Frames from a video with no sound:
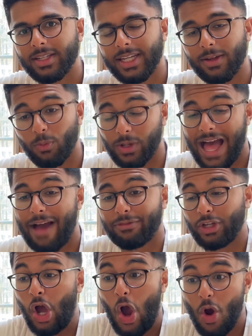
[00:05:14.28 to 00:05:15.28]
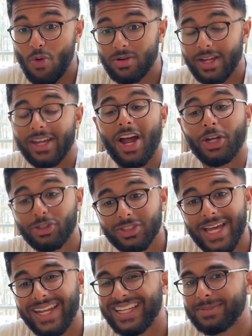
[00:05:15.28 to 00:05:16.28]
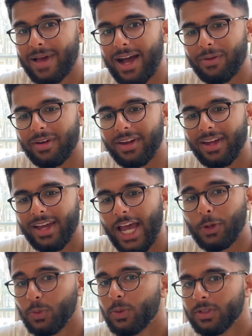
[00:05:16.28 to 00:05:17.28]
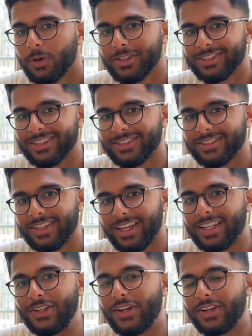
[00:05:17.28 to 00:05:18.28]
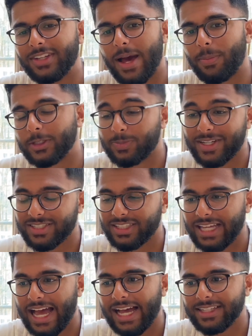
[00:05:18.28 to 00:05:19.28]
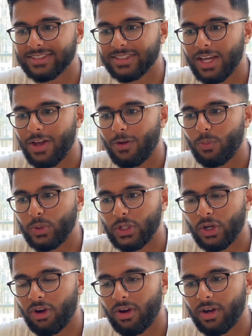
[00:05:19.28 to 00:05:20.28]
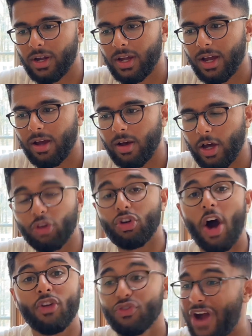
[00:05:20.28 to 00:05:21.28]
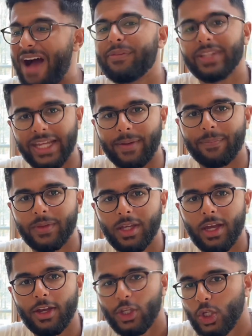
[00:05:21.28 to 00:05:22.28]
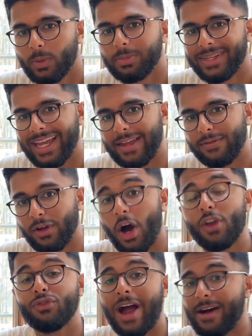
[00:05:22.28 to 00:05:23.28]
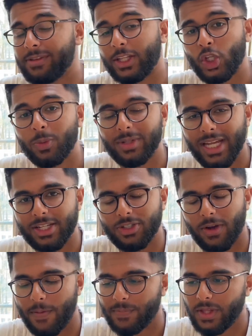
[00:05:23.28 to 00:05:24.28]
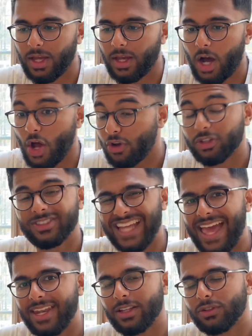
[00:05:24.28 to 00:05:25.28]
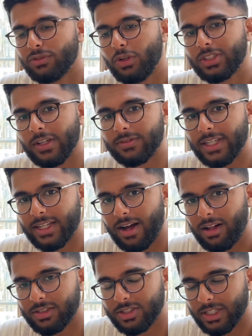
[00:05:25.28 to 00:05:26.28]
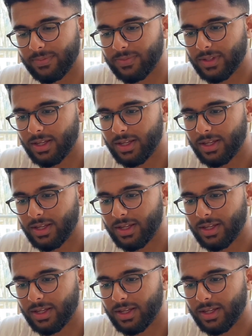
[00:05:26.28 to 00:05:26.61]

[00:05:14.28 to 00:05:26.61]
will have to hone and understand is power. And we will notice this in greater depth, especially as we are unraveling human behavior, unraveling human nature, understanding the roots of psychology.